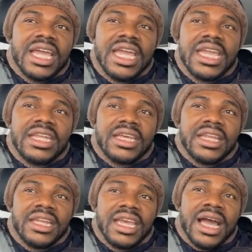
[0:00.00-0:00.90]
in
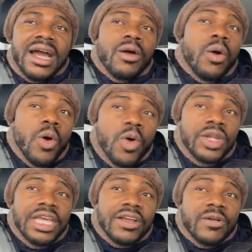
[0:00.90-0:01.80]
their
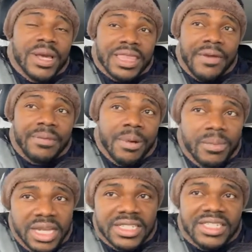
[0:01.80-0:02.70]
own Igobeta
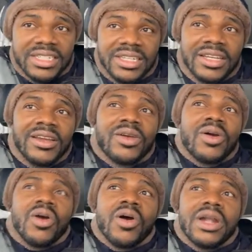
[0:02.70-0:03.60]
republics,
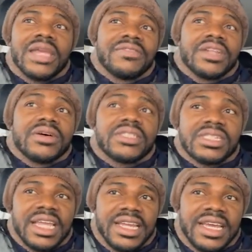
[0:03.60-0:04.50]
or if they don't
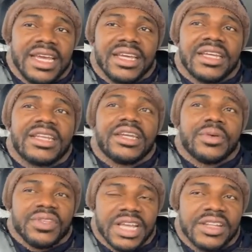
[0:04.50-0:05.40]
stay there,
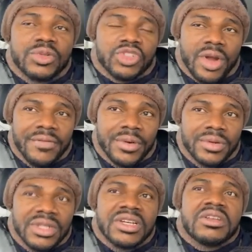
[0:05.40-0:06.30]
they will tend to
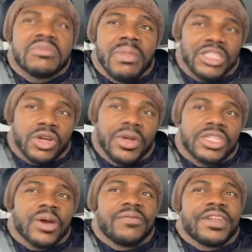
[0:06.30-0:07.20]
travel.
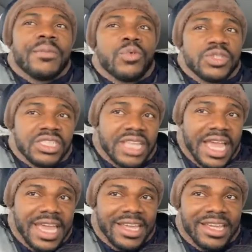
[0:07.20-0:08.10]
Majority of them will
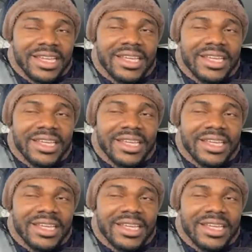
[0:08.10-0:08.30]
stay.